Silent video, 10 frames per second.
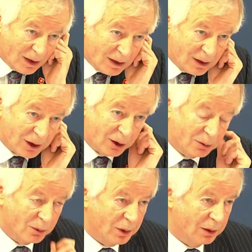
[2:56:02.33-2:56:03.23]

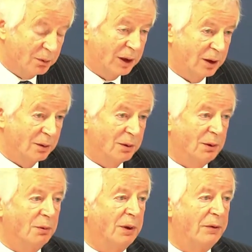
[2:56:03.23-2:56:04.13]
So
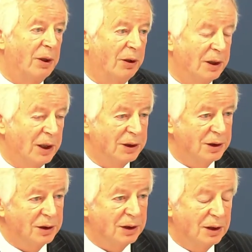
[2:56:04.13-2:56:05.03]
we've got this
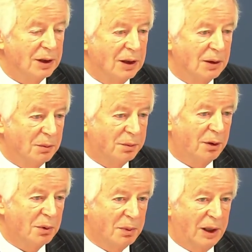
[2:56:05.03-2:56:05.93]

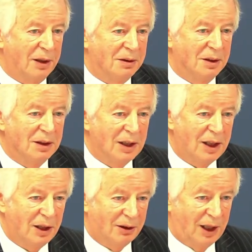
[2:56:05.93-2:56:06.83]
probably in
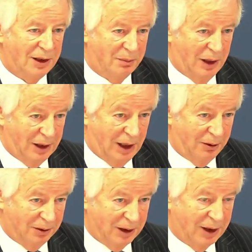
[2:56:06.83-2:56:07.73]
our heads by
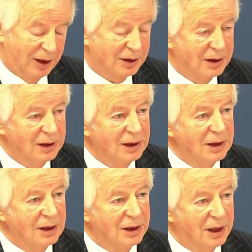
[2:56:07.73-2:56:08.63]
now here,
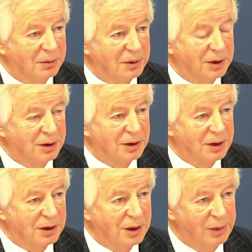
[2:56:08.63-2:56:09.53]
that
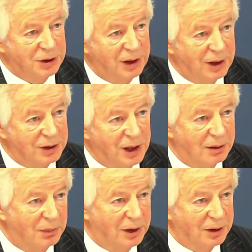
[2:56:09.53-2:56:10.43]
commissioning is
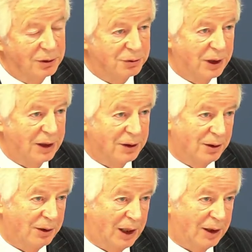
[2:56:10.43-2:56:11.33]
done by the
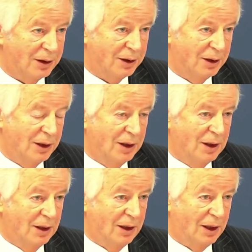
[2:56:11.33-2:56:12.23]
contractor, then
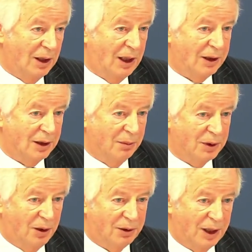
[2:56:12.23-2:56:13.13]
the client comes
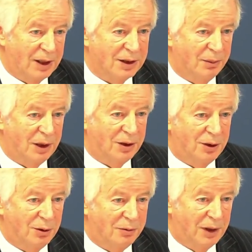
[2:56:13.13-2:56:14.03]
along and gets somebody to
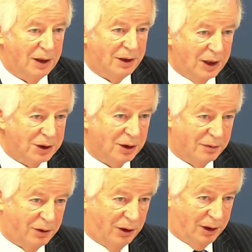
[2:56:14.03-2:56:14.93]
do validation
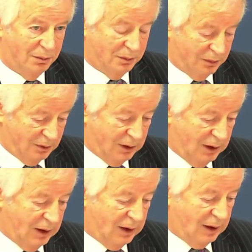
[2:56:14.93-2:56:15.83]
for them,
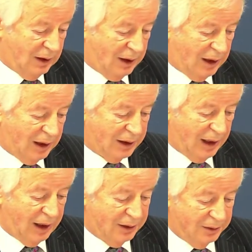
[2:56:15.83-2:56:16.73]
and
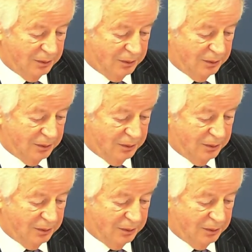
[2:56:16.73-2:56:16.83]
then